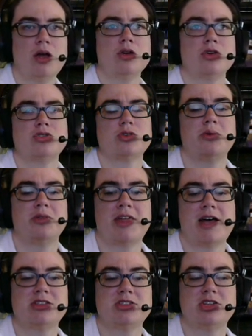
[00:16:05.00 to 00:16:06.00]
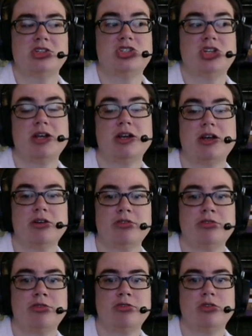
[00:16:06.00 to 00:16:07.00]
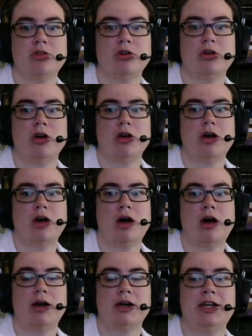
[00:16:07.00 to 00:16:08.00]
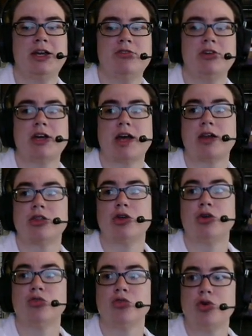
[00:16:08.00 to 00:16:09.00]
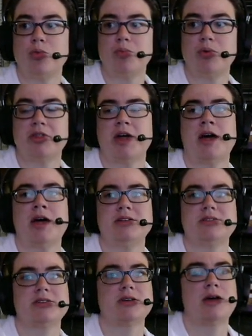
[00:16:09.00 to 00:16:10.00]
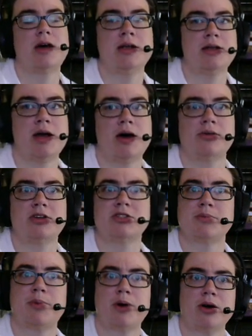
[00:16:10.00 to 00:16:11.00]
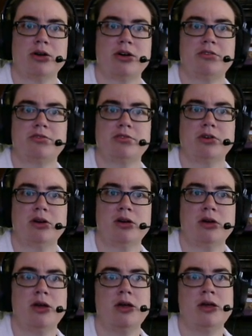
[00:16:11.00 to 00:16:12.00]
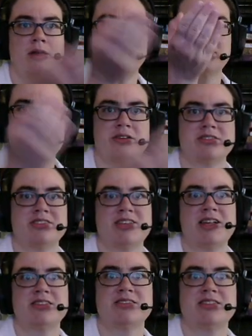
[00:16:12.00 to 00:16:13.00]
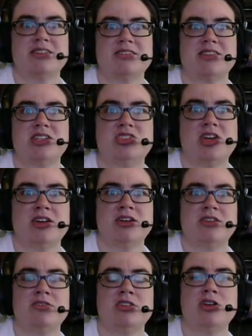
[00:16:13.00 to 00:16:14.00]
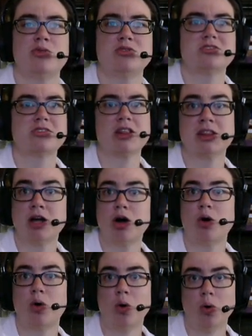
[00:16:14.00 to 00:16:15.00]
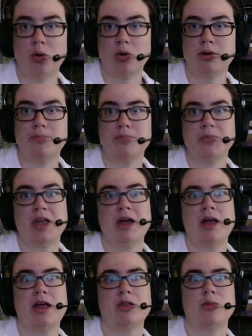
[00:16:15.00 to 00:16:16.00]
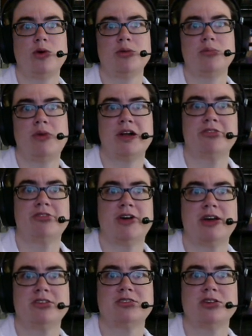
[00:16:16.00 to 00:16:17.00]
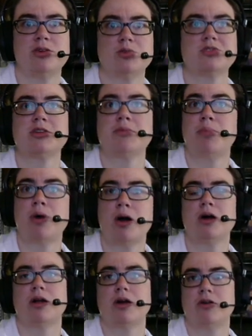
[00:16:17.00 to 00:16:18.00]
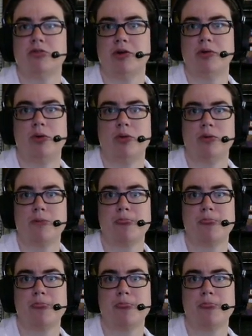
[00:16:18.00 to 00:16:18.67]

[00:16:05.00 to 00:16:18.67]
So that's a genitive, giving kind of the group that a noun is a part of. In such sentences, the genitive denotes the whole, and the word it modifies denotes the part of the whole.